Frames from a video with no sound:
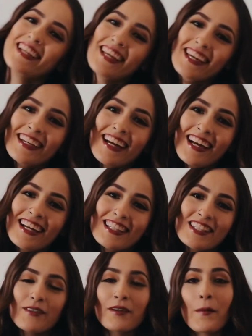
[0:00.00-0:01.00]
Hey
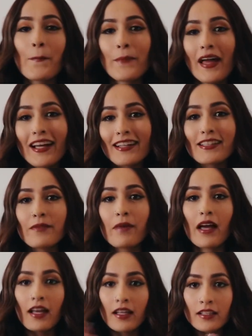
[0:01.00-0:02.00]
guys, welcome back to
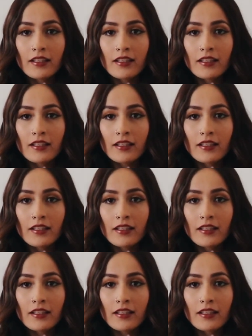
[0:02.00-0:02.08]
my...